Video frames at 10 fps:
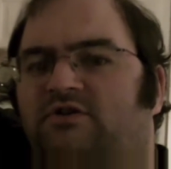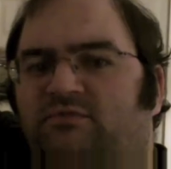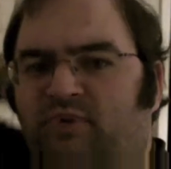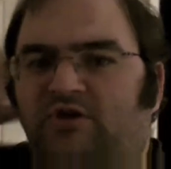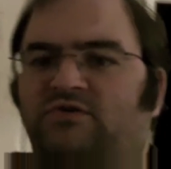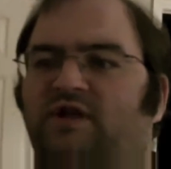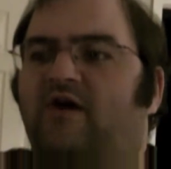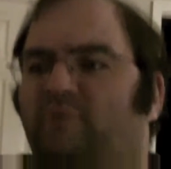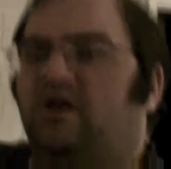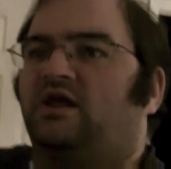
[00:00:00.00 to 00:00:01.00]
just pictures
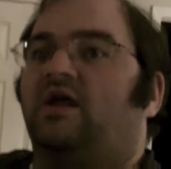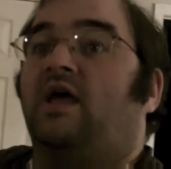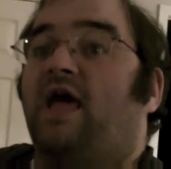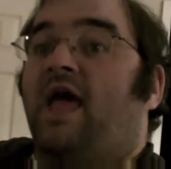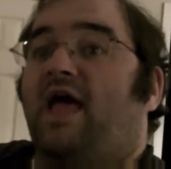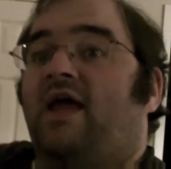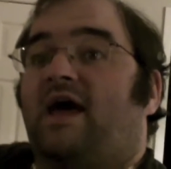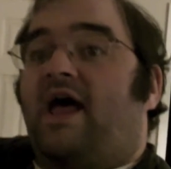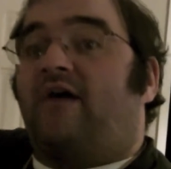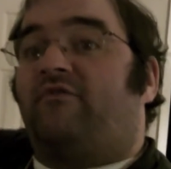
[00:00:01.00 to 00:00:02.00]
that I've been in,
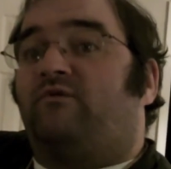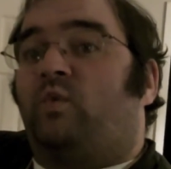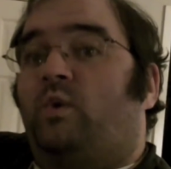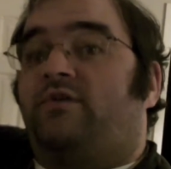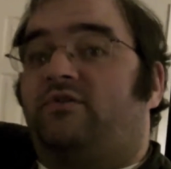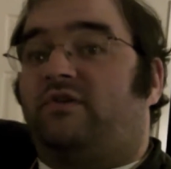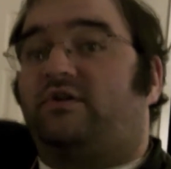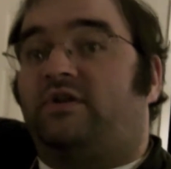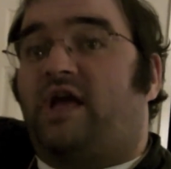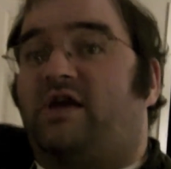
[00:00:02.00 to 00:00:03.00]
and I have what is
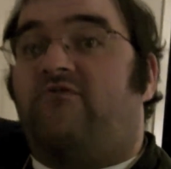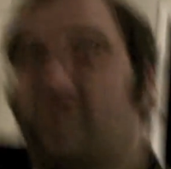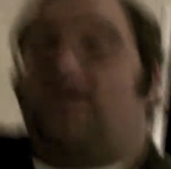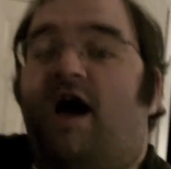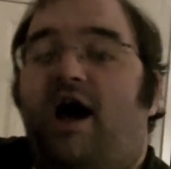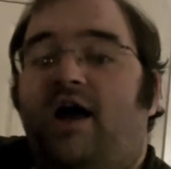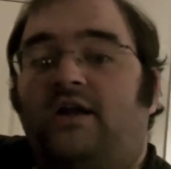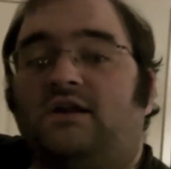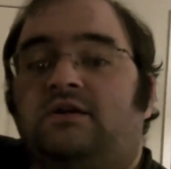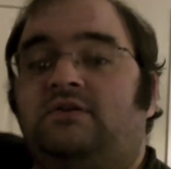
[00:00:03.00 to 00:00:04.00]
essentially a
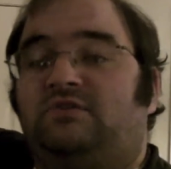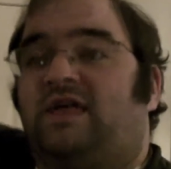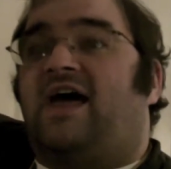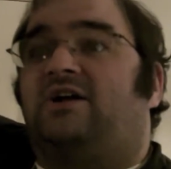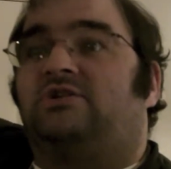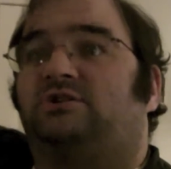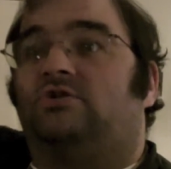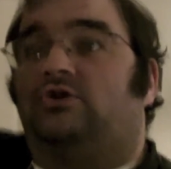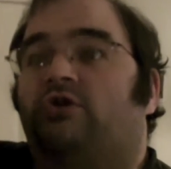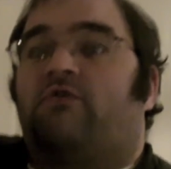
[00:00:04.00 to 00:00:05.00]
VidCon /
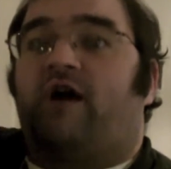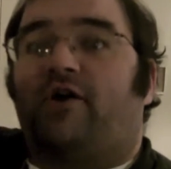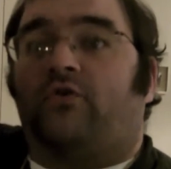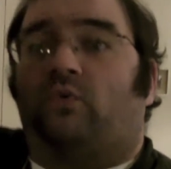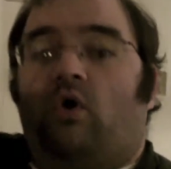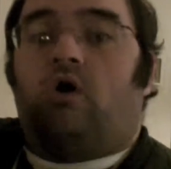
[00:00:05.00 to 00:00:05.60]
Nerdfighter